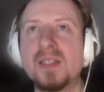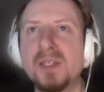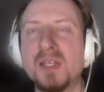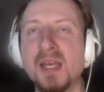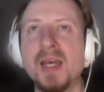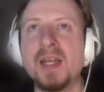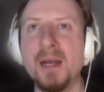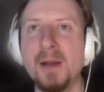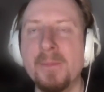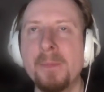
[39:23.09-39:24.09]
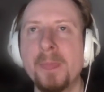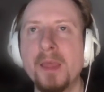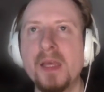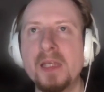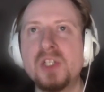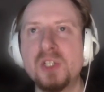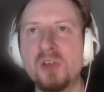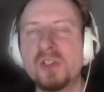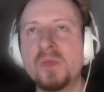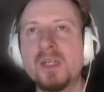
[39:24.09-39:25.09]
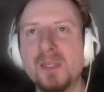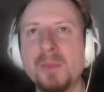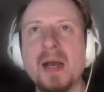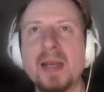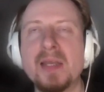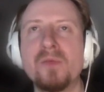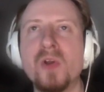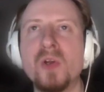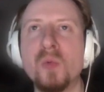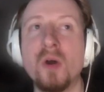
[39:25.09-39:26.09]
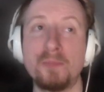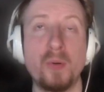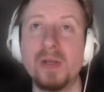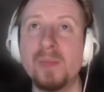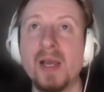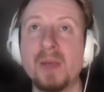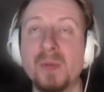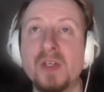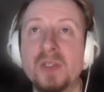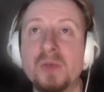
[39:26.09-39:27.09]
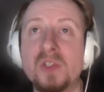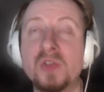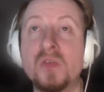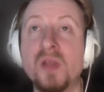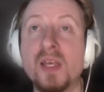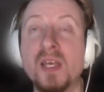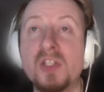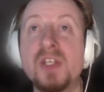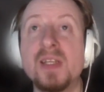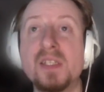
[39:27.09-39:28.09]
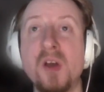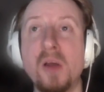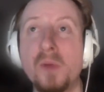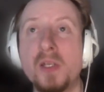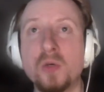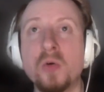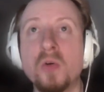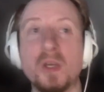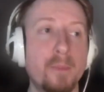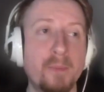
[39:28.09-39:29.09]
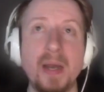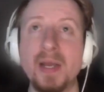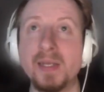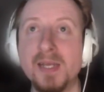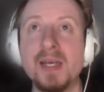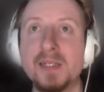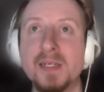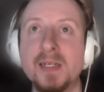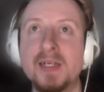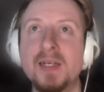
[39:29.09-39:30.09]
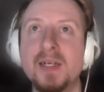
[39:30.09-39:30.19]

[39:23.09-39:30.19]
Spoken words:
like Cassian again, he shot someone in the back in Rogue One point blank because he was just sort of like, shit, this guy might talk. Yeah. Bang, dead.